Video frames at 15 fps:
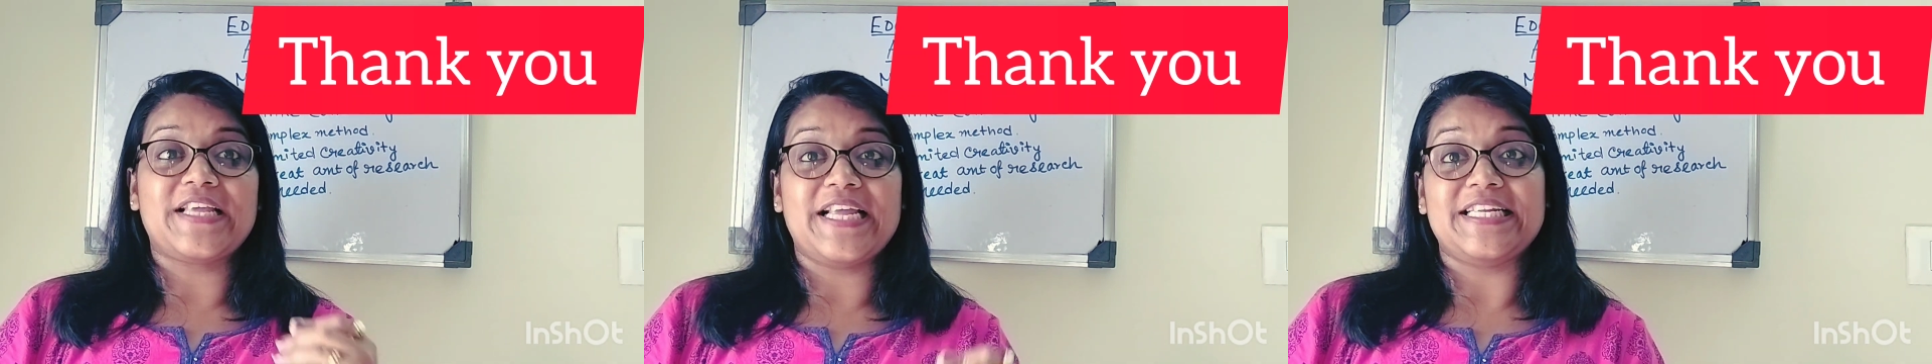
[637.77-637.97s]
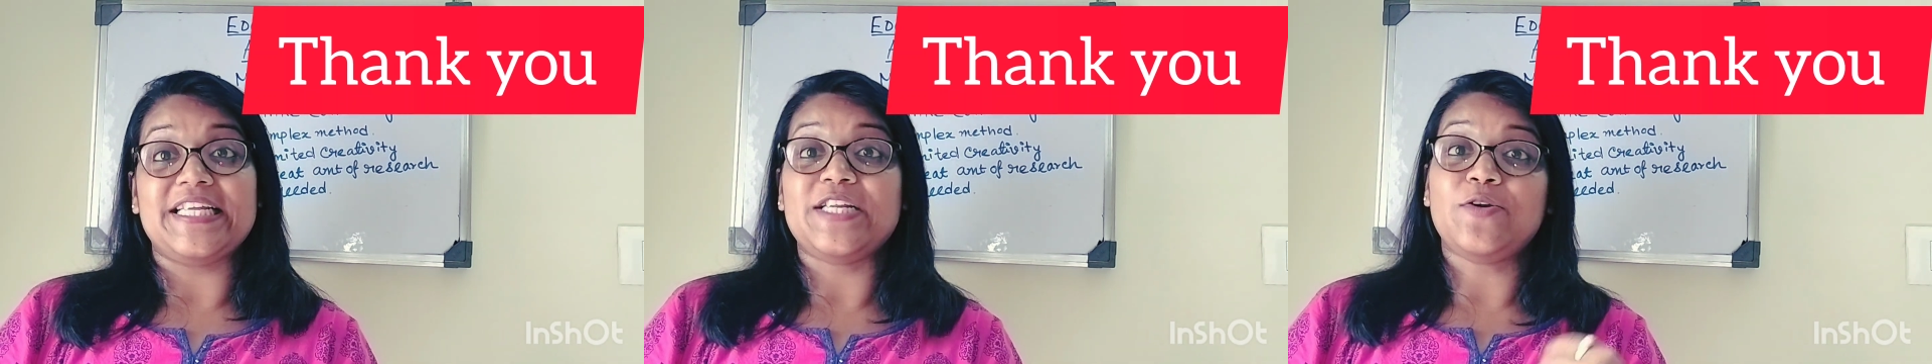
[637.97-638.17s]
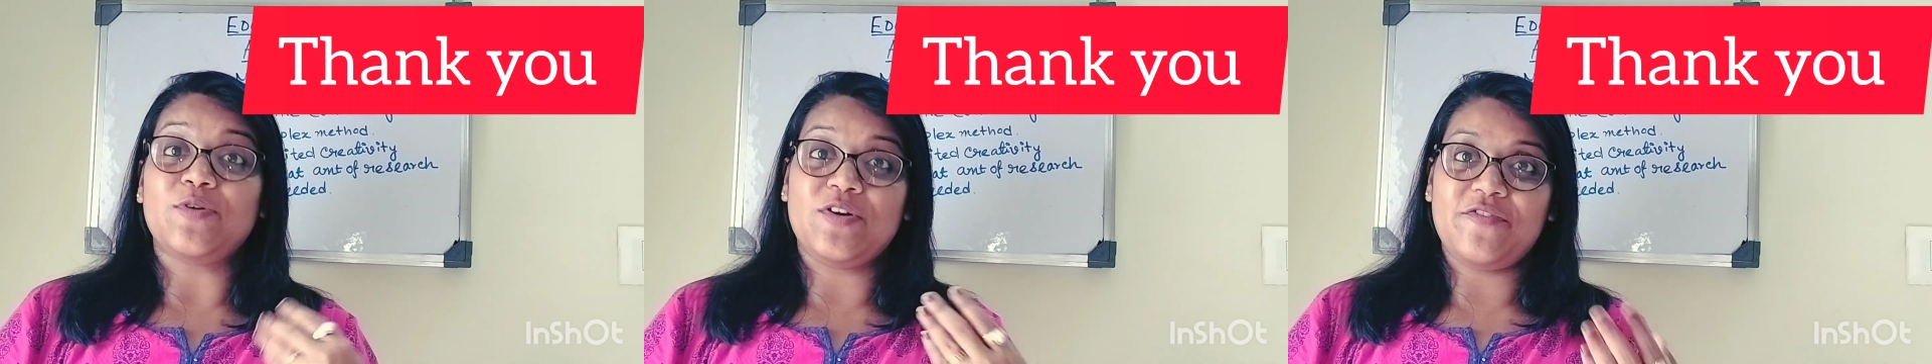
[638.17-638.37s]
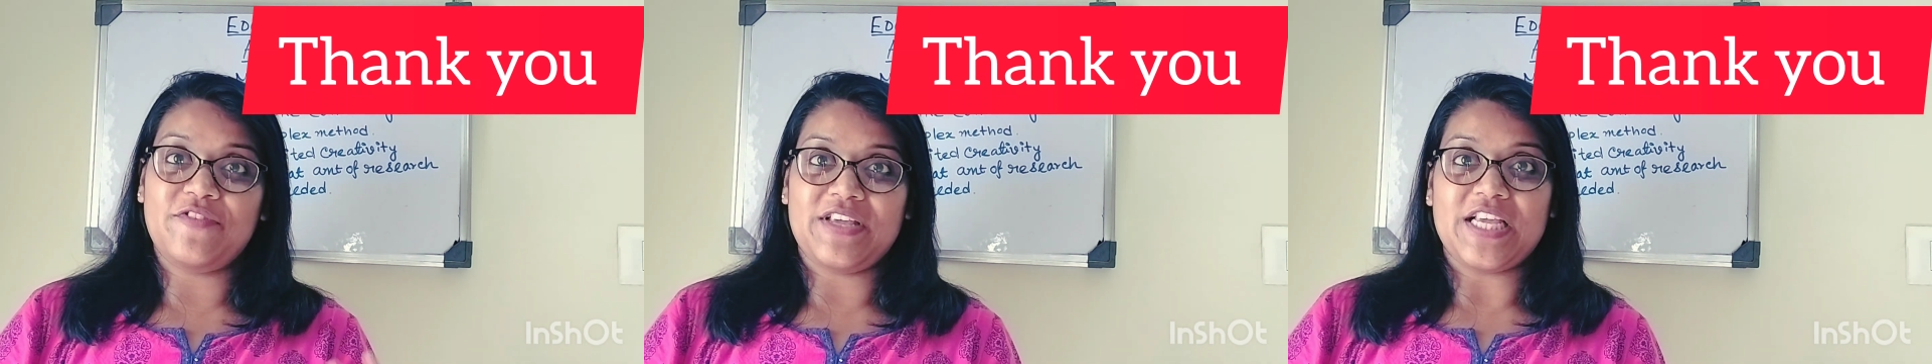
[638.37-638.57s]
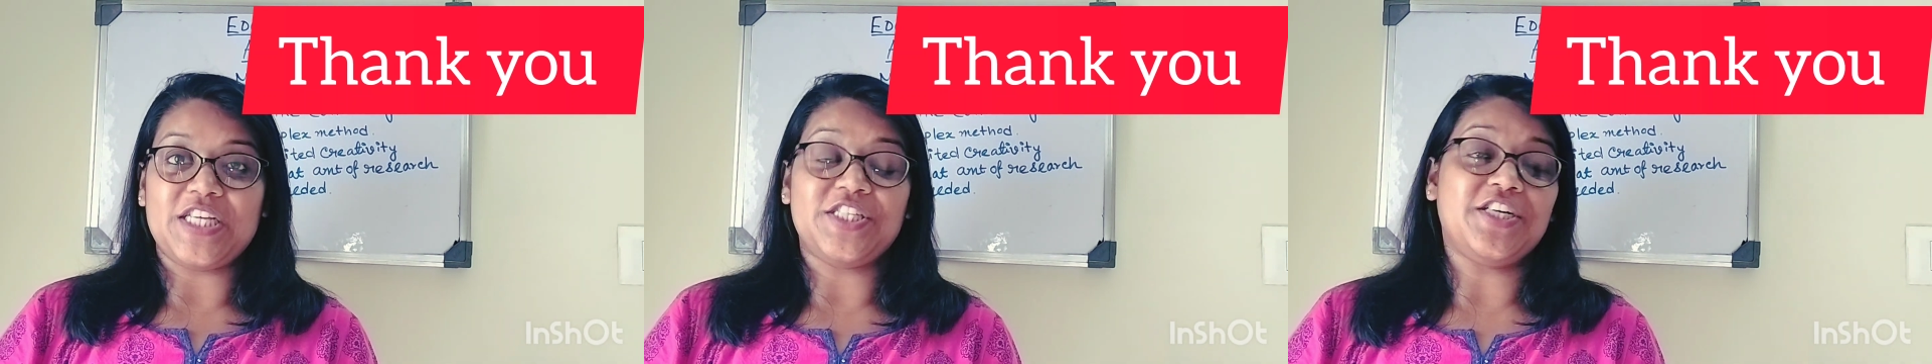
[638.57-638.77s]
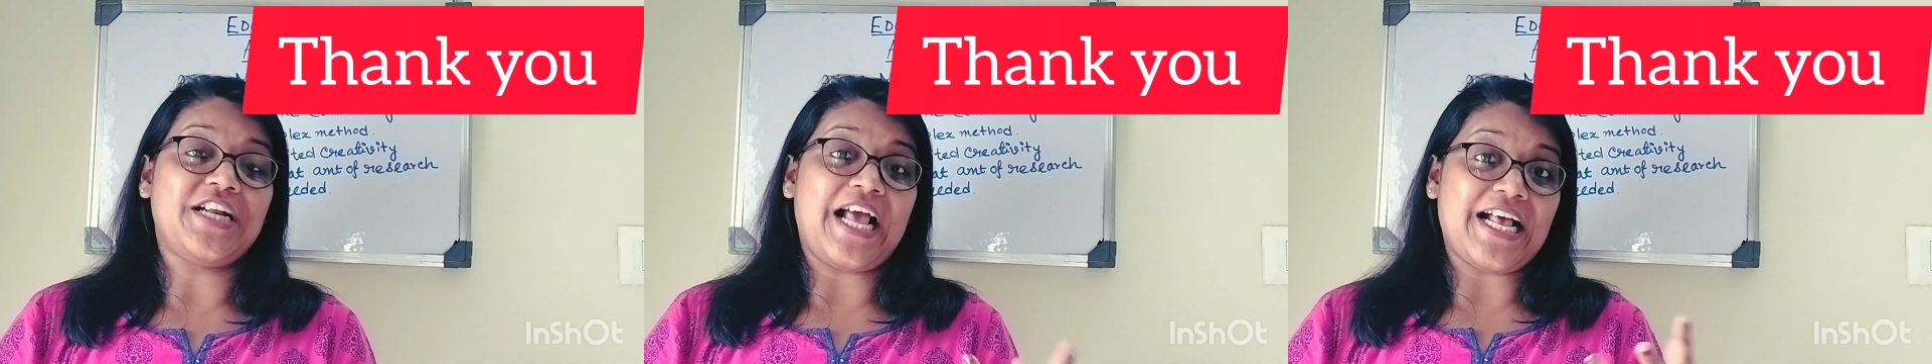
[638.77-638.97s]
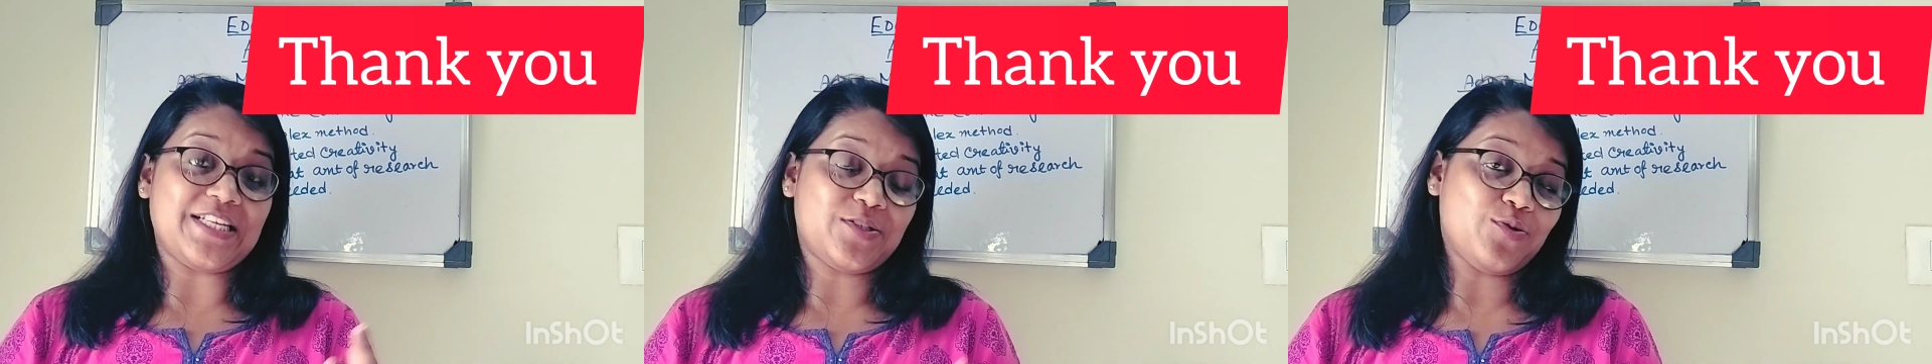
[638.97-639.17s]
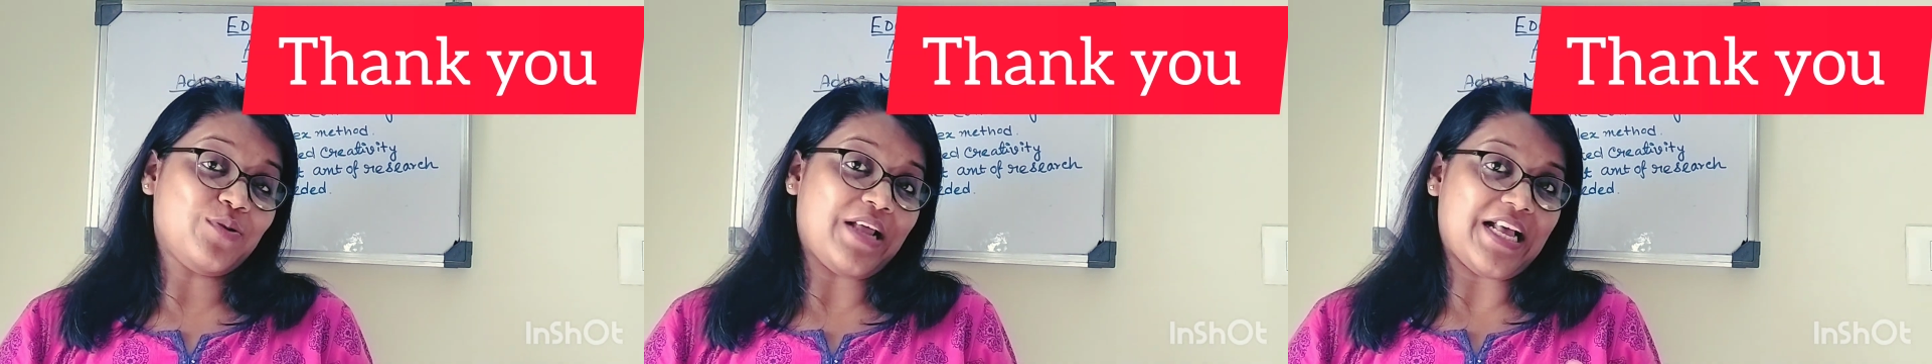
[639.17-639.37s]
getting notification
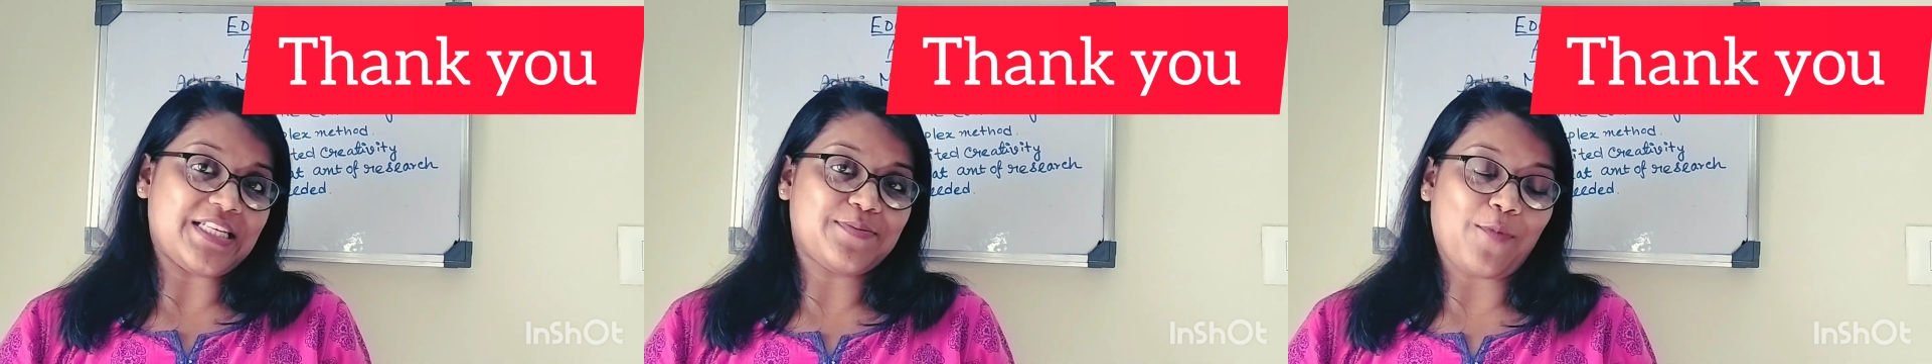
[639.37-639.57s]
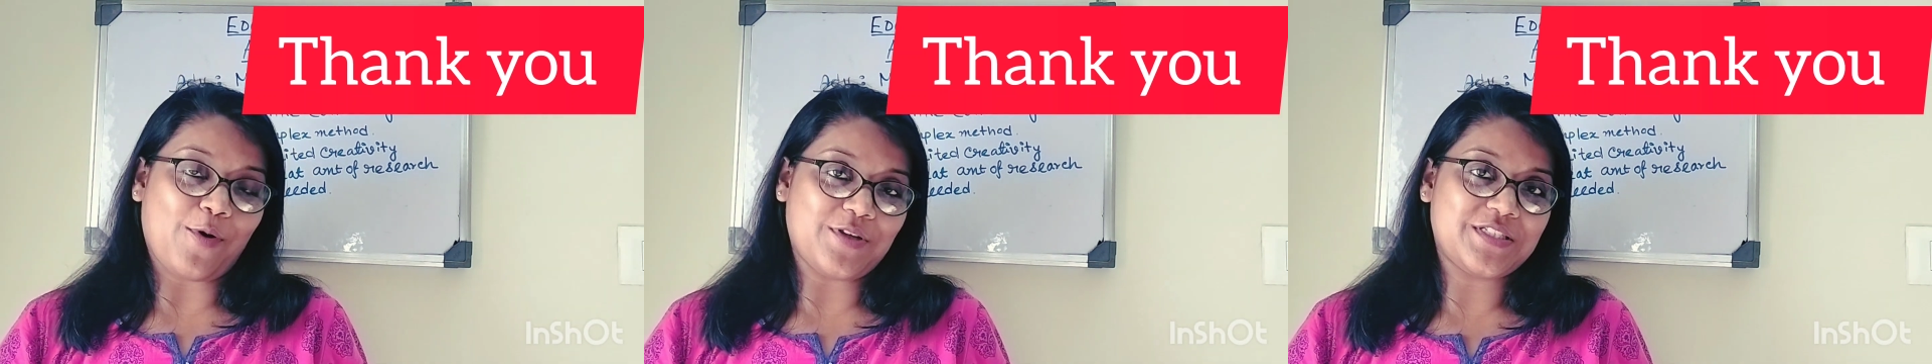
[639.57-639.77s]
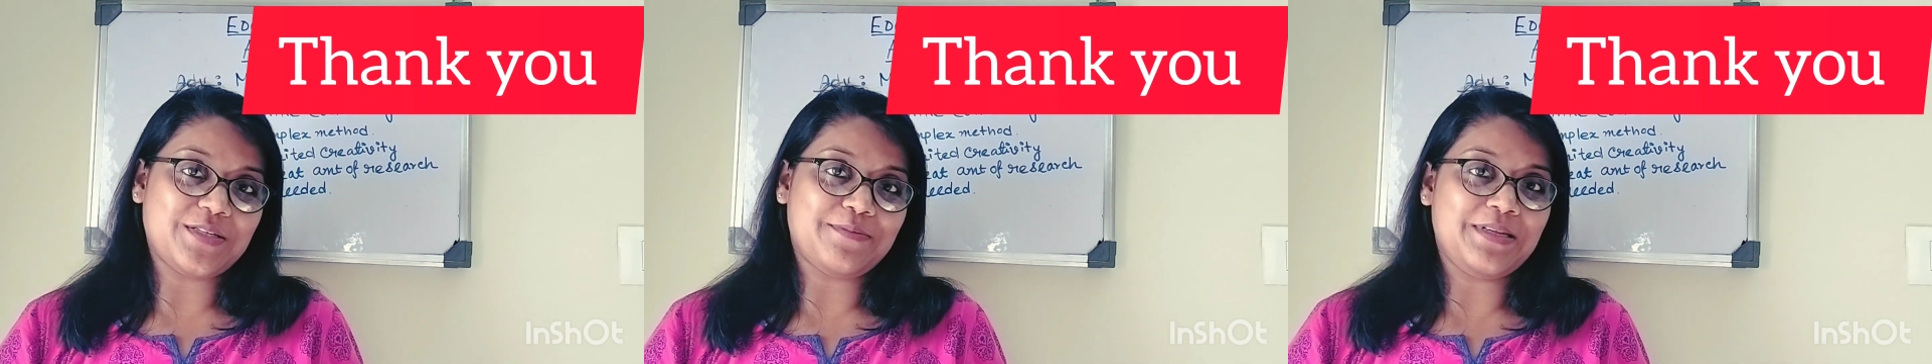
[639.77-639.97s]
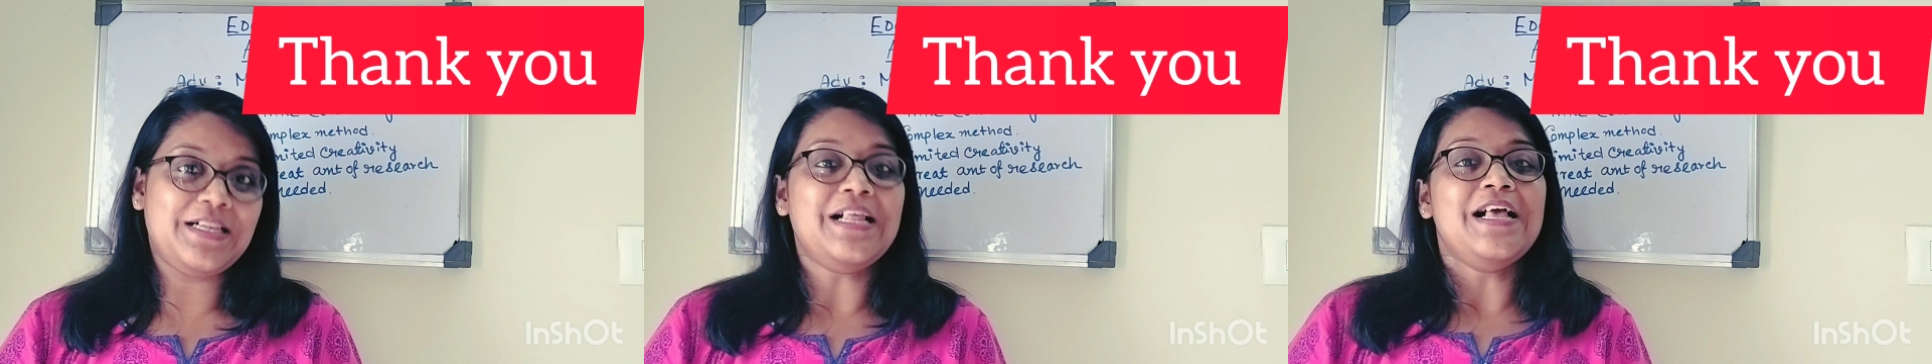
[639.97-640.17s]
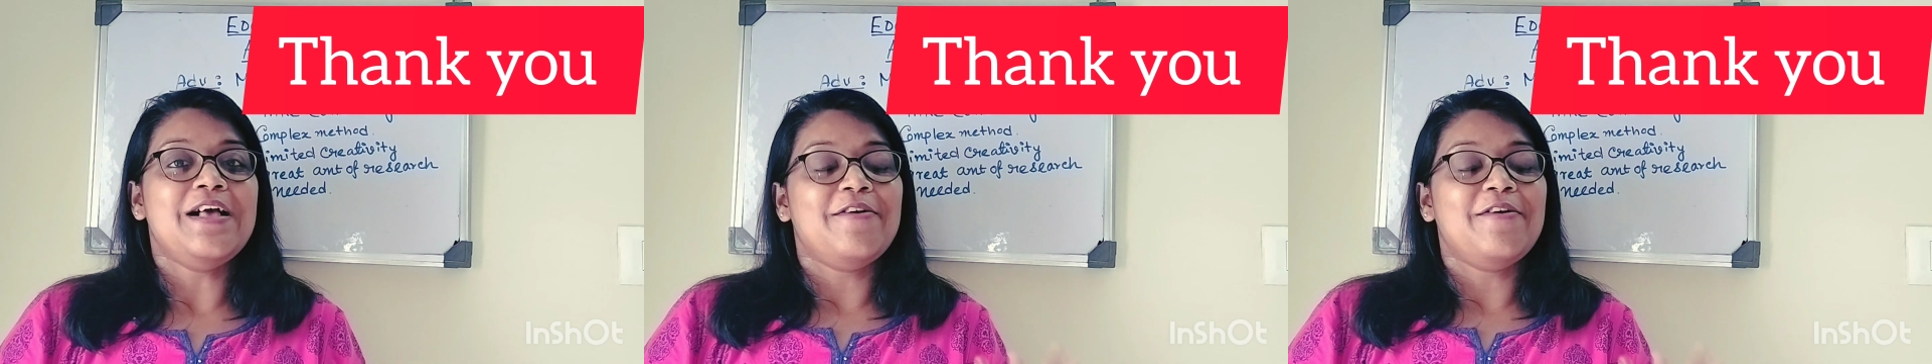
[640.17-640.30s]
as soon as possible